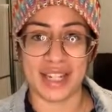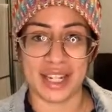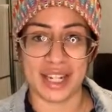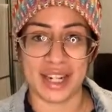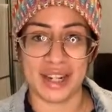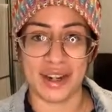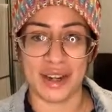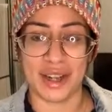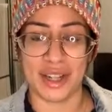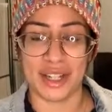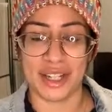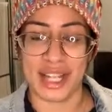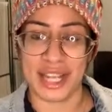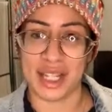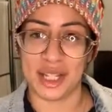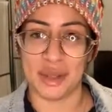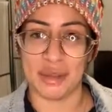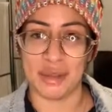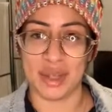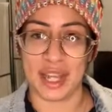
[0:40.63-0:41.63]
here on
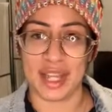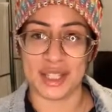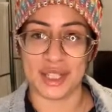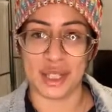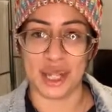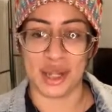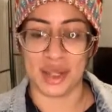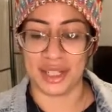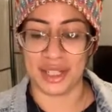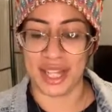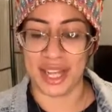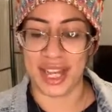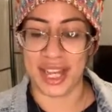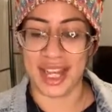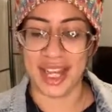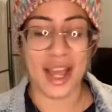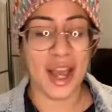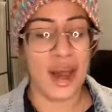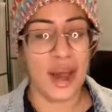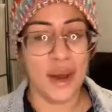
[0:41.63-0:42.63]

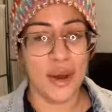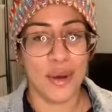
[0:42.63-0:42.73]
KQBHLA